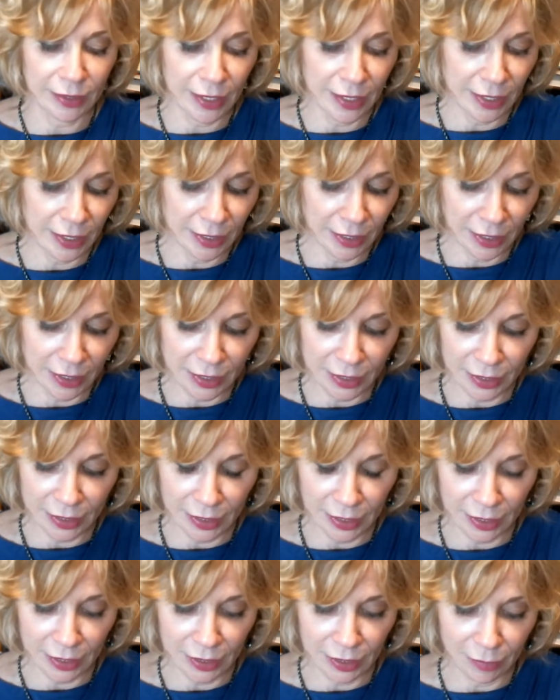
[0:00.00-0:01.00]
They
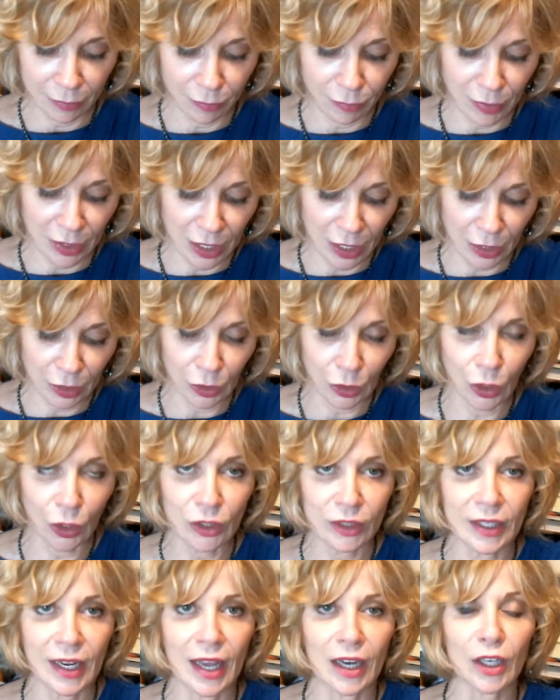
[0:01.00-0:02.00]
can be
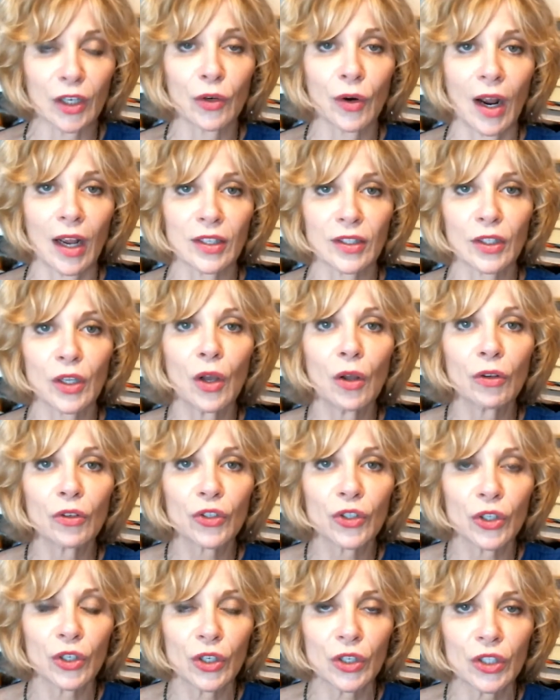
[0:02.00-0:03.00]
looked at across
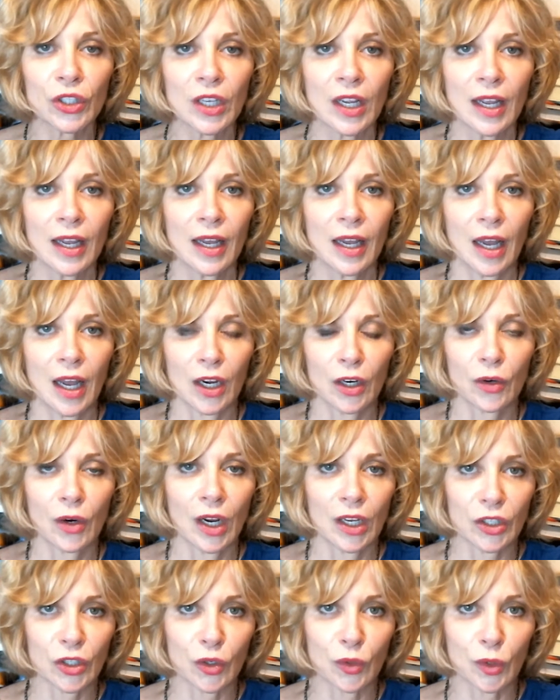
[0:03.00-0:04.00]
cultures,
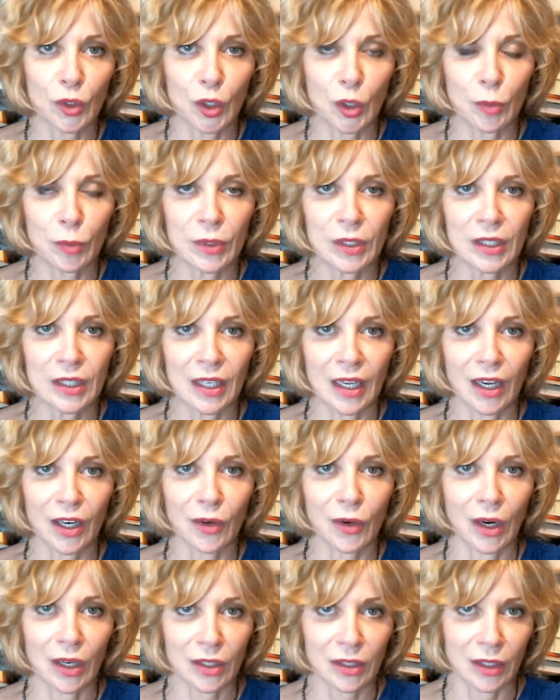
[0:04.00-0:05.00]
across groups,
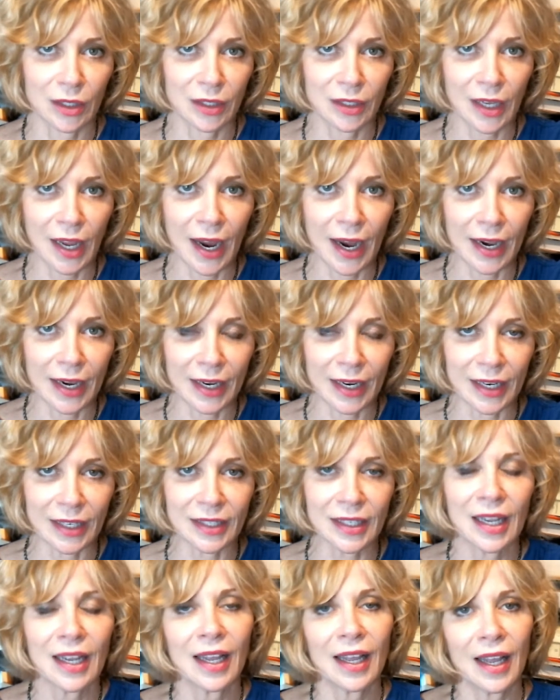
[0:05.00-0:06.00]
across
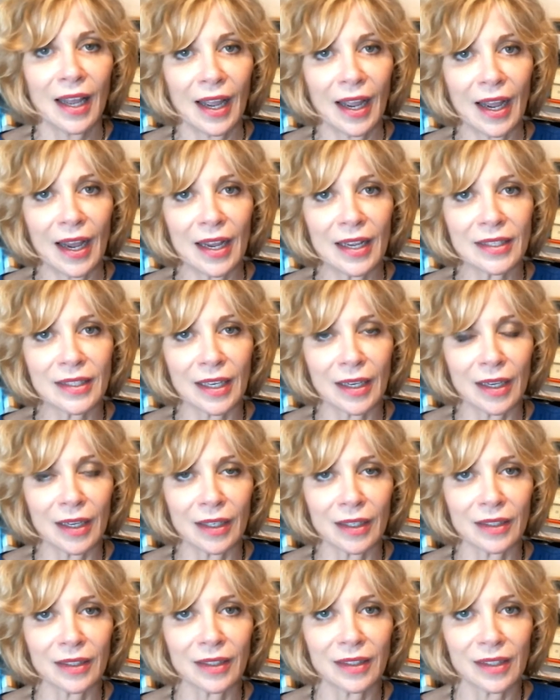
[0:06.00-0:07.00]
societies as
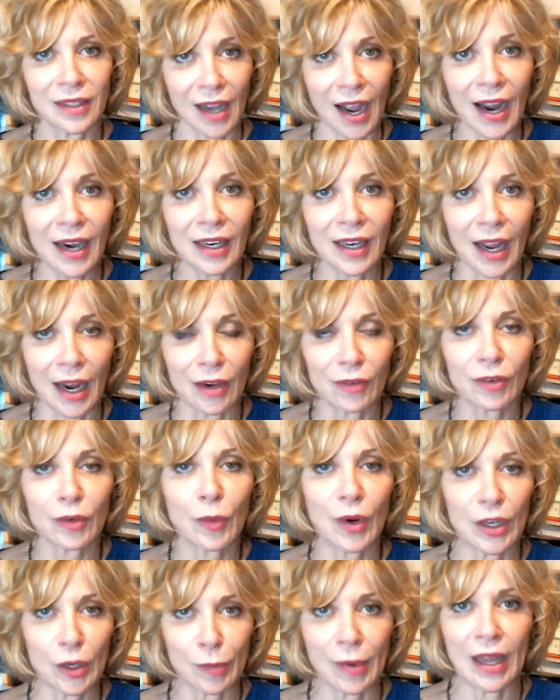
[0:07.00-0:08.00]
a guideline for
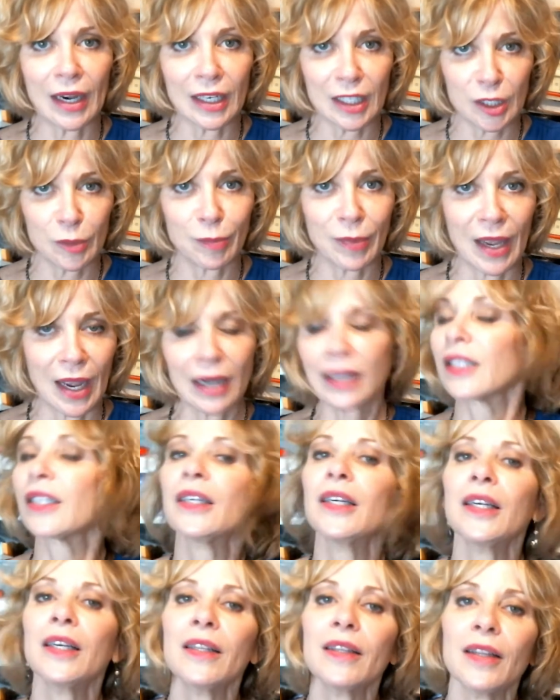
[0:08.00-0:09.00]
what you might expect
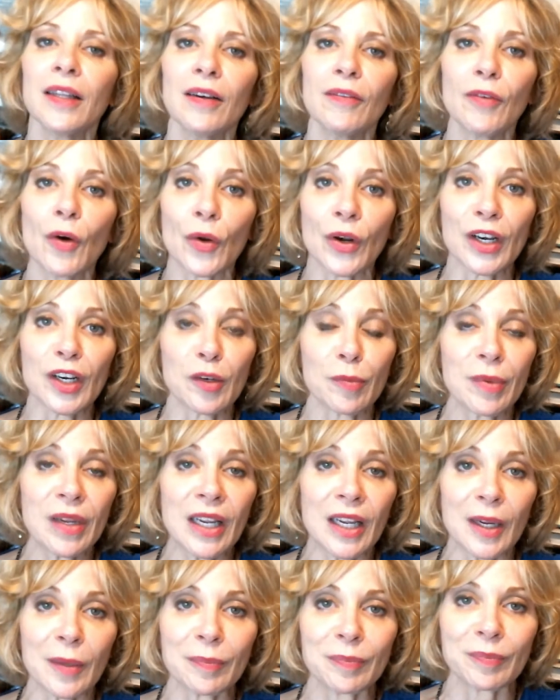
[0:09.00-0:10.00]
the voting to
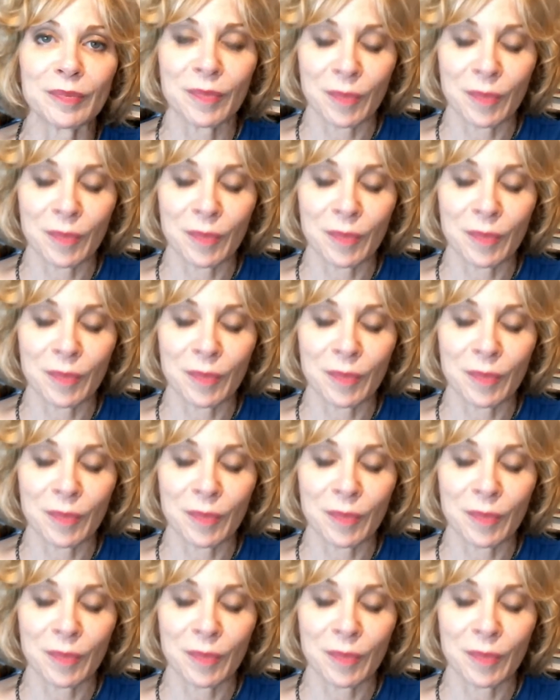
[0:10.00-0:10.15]
be.